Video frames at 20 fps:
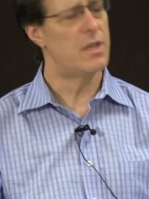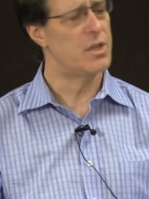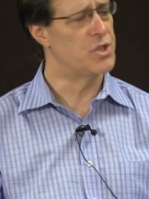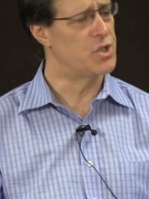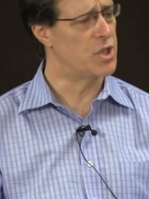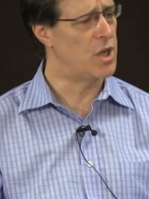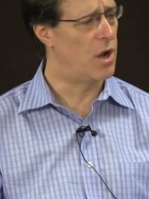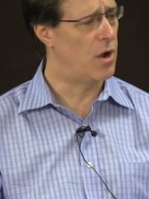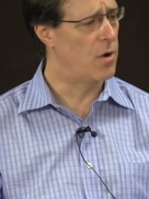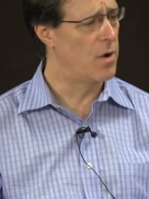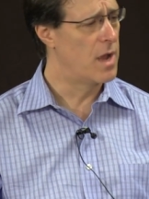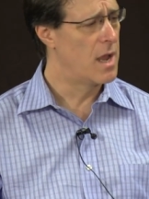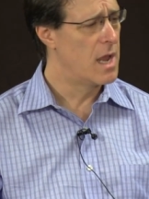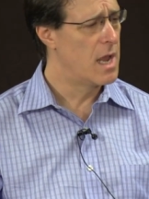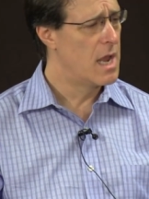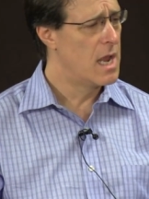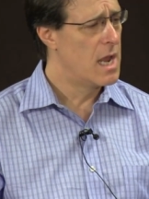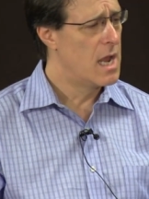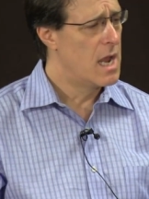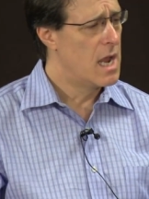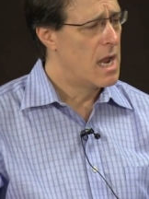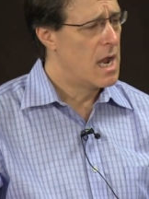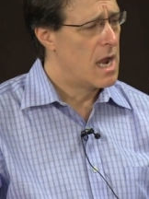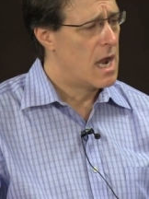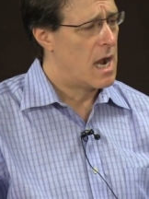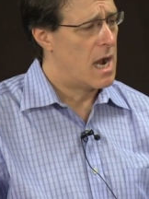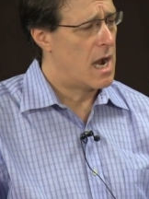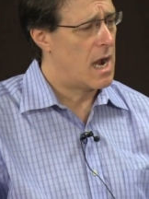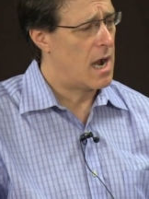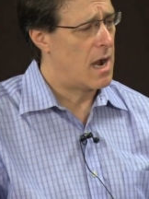So,
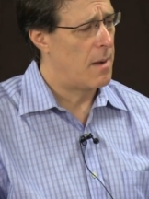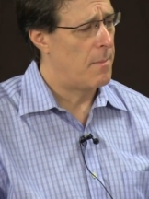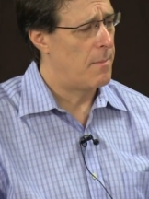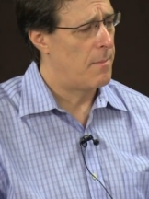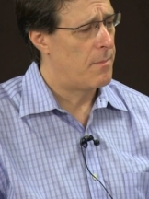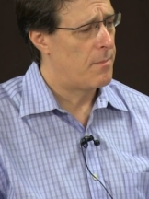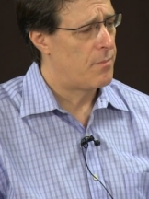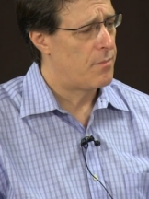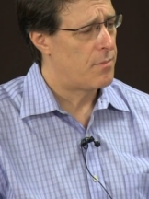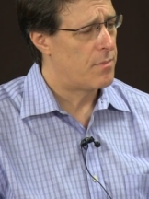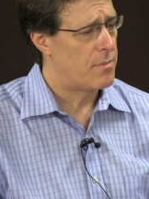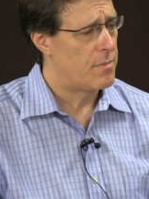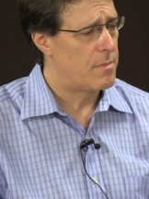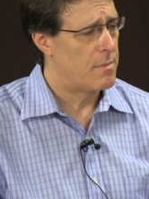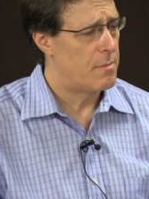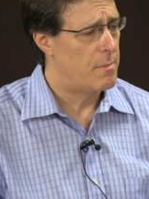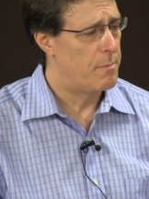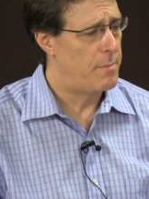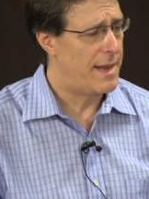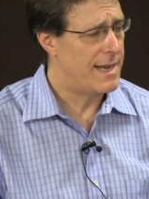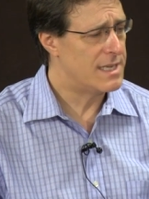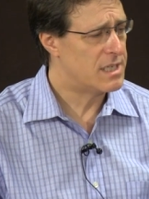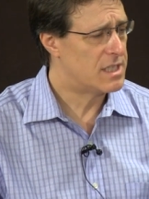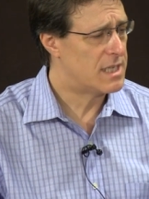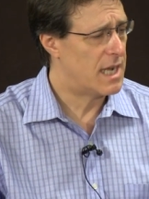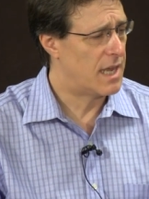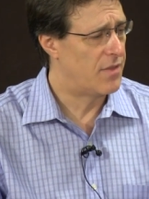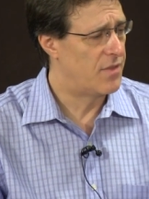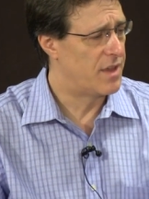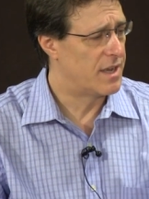um, based
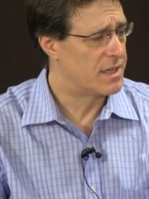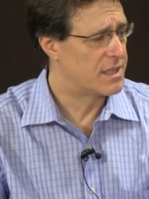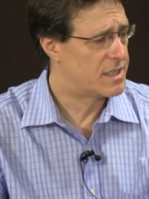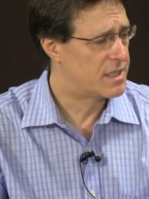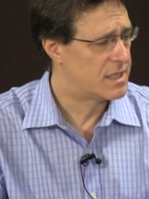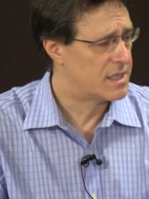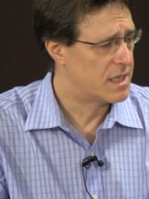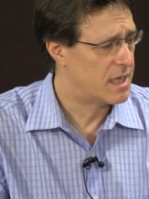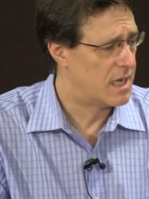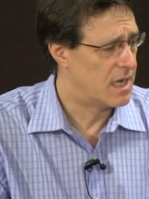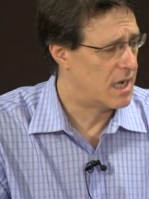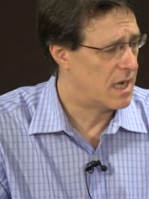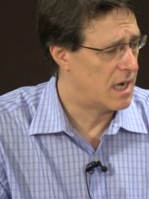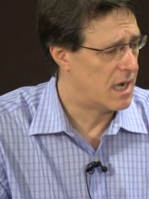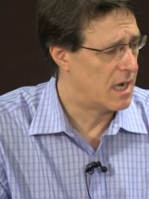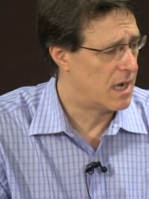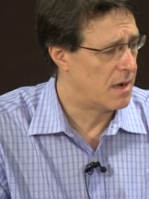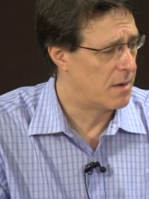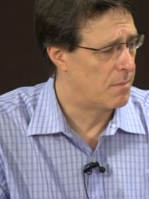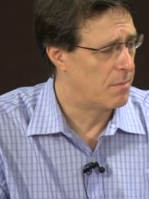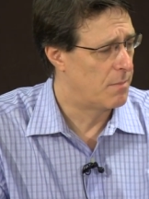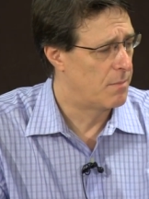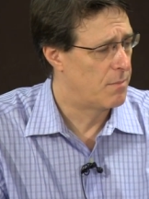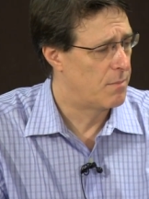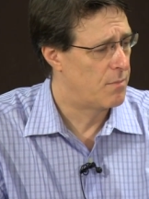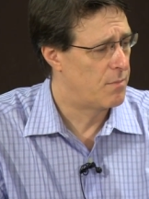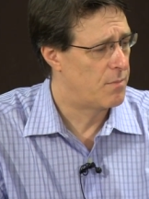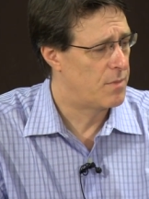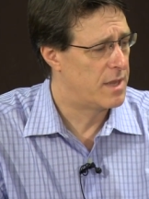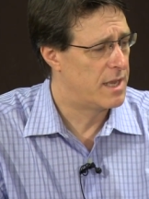on this, um,
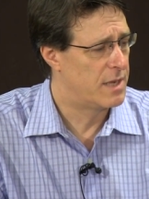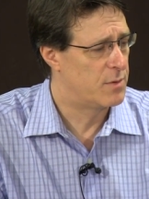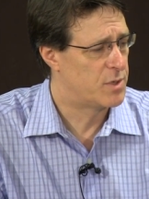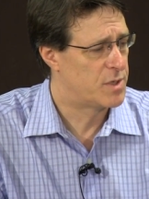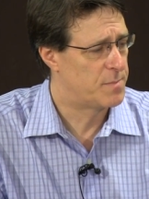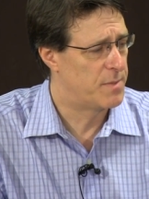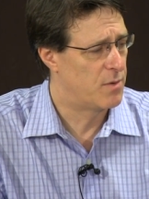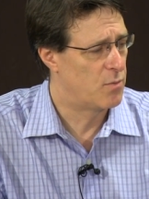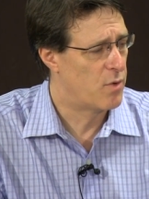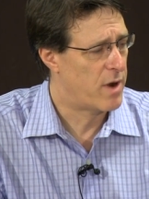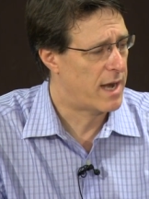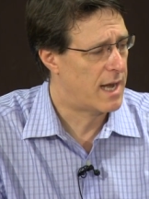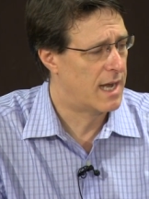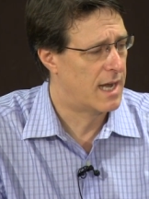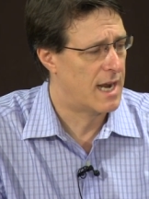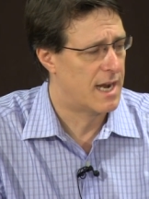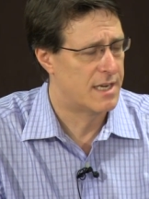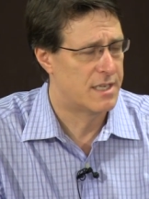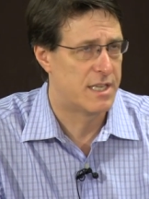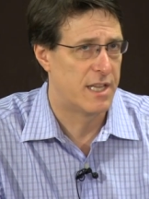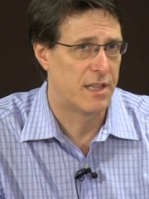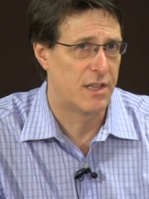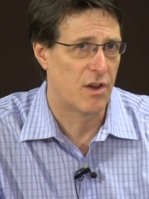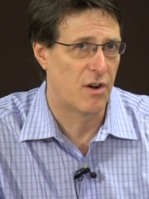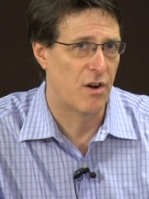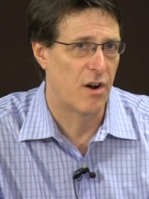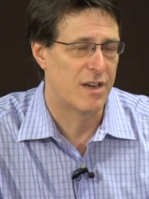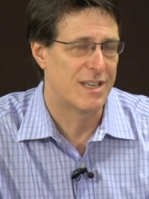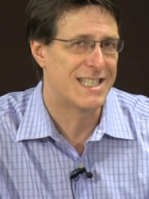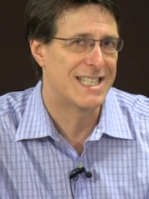it's been recognized that
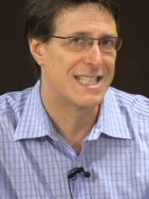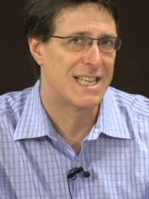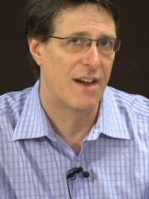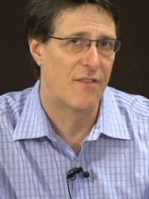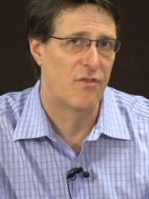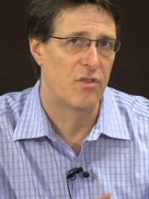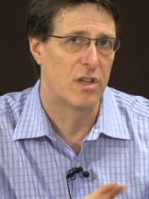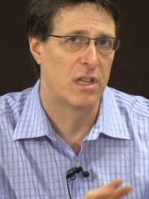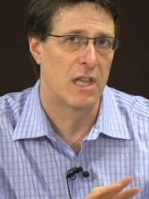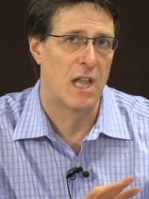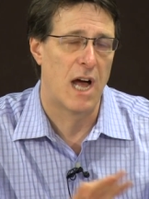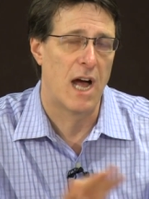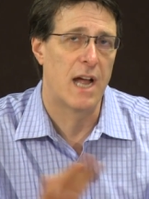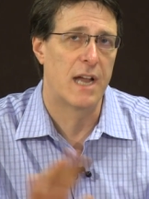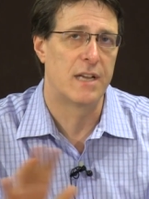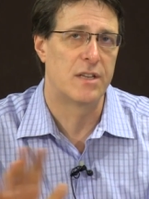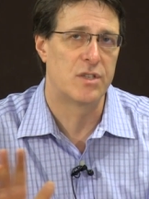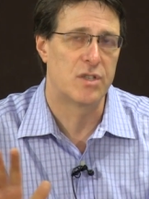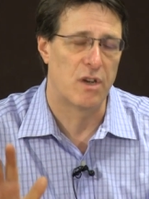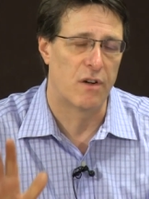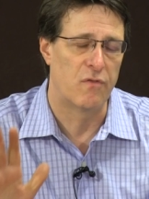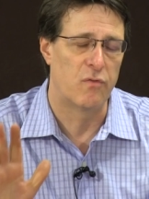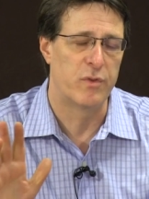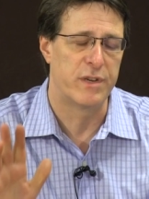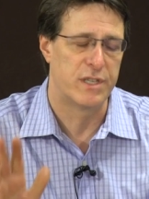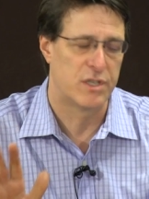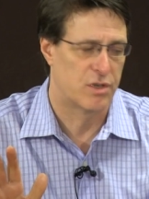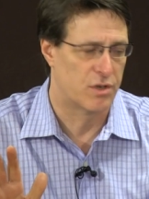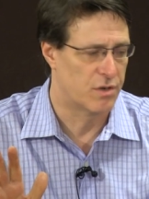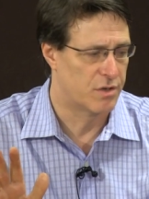there are several lines of
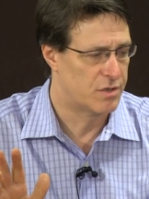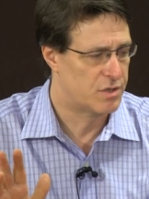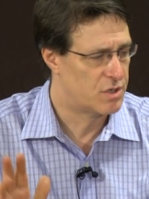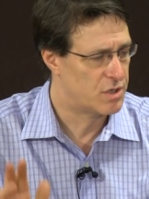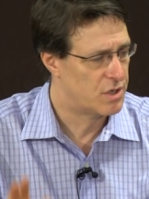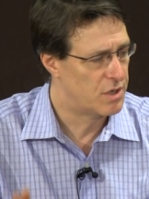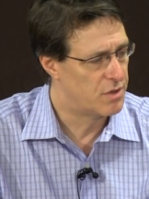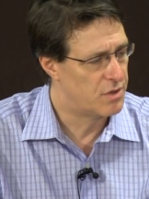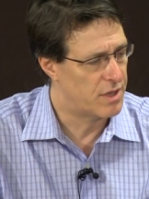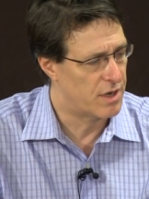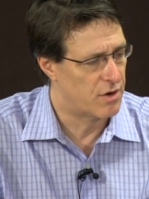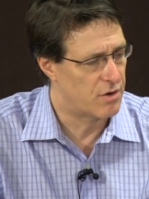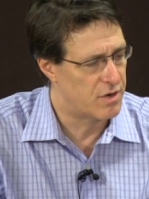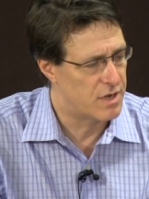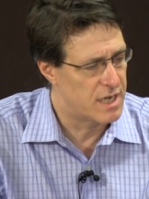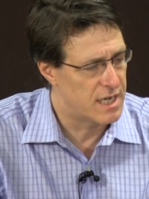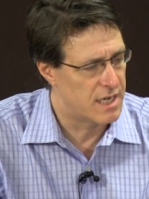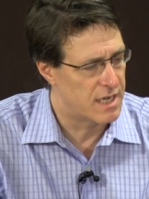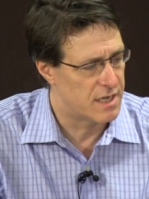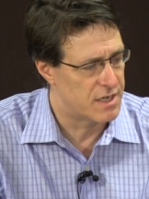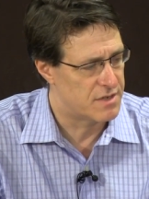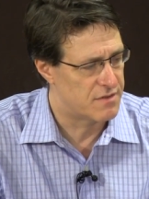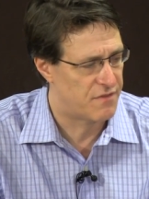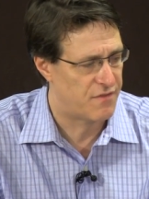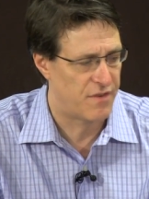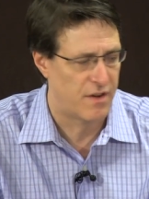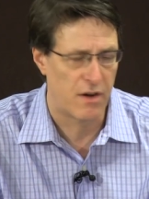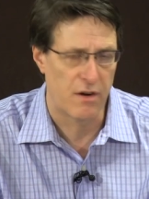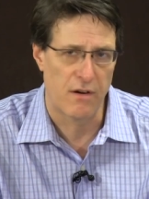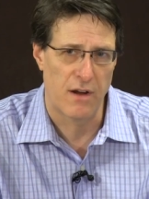research that are needed to
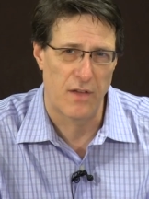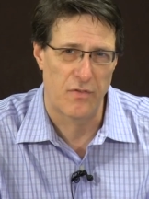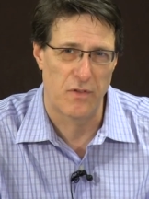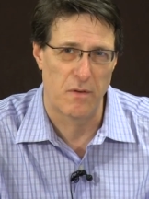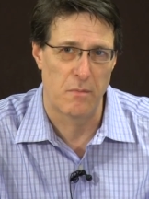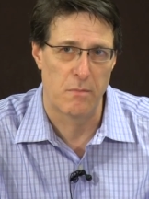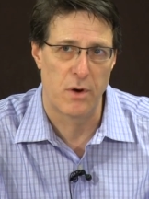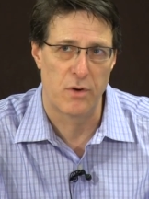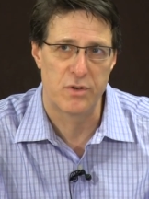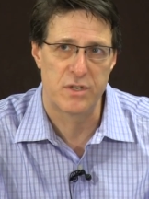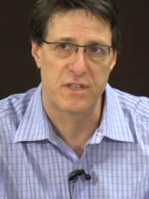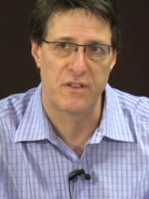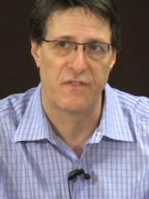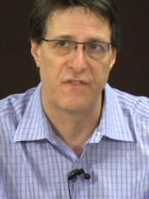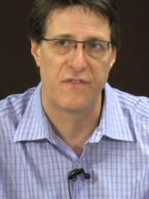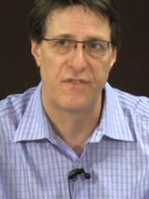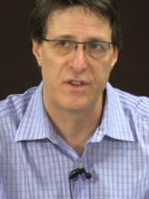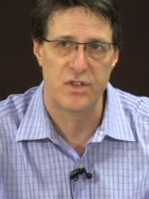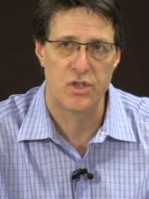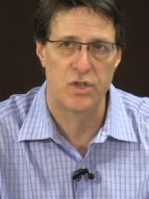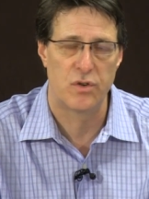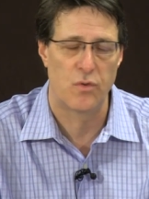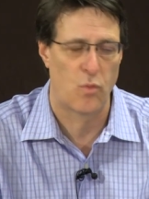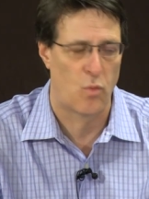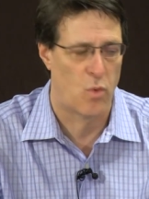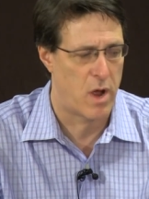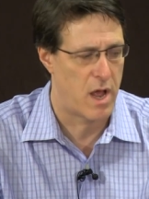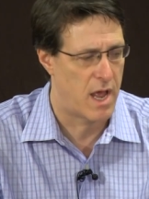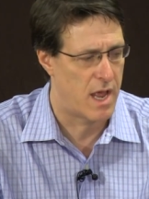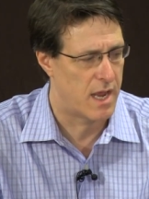figure out the most efficient
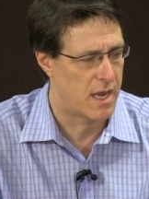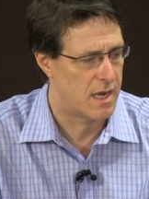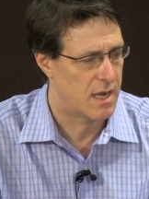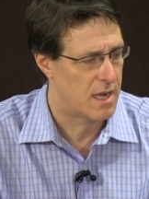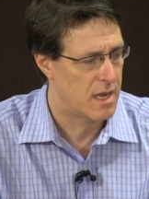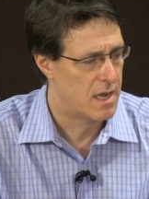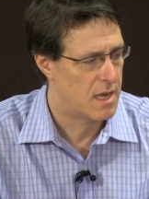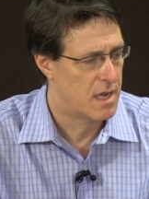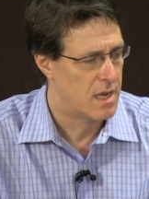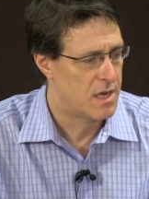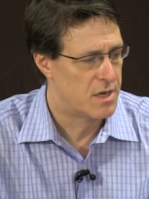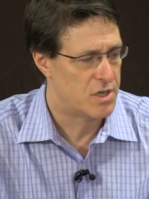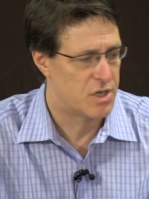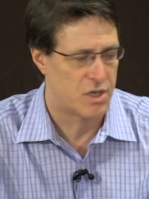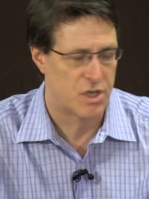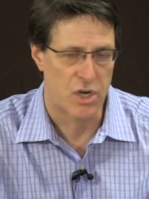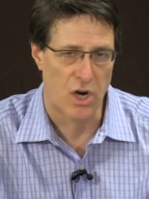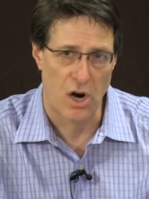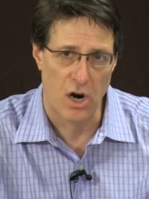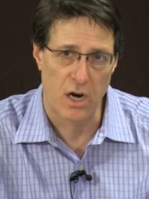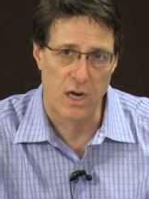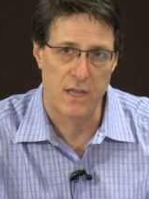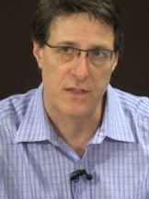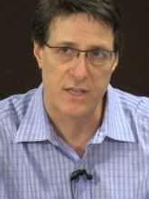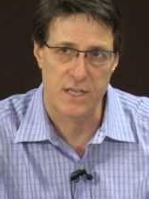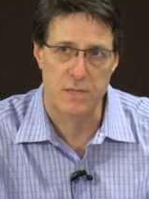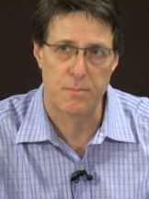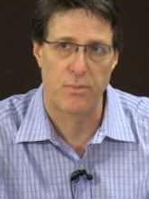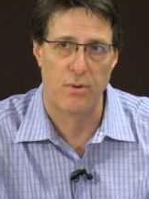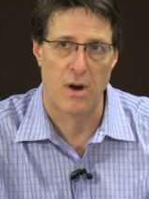way to target
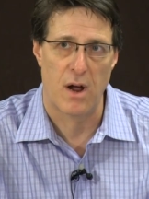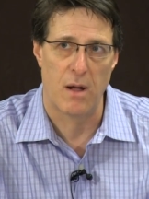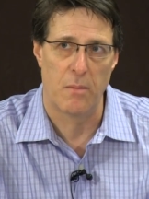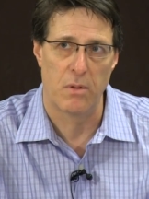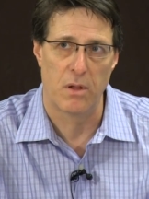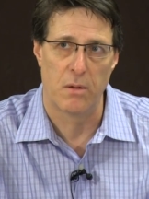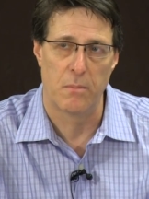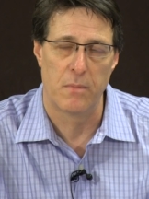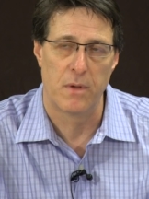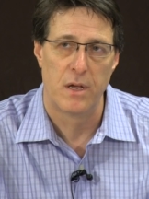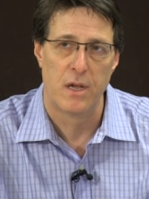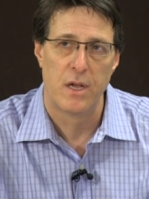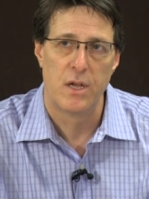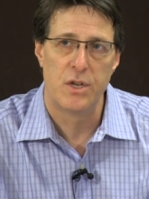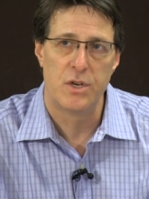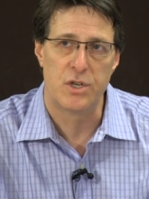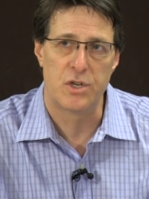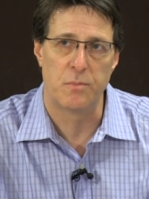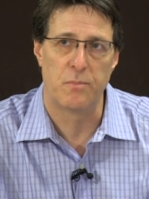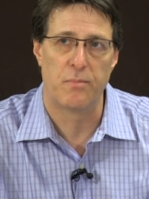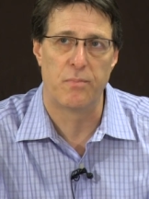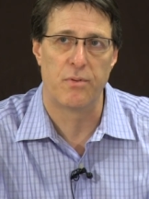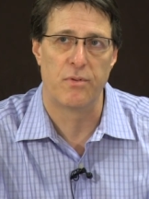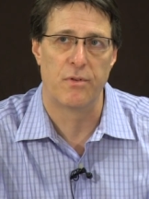this problem to,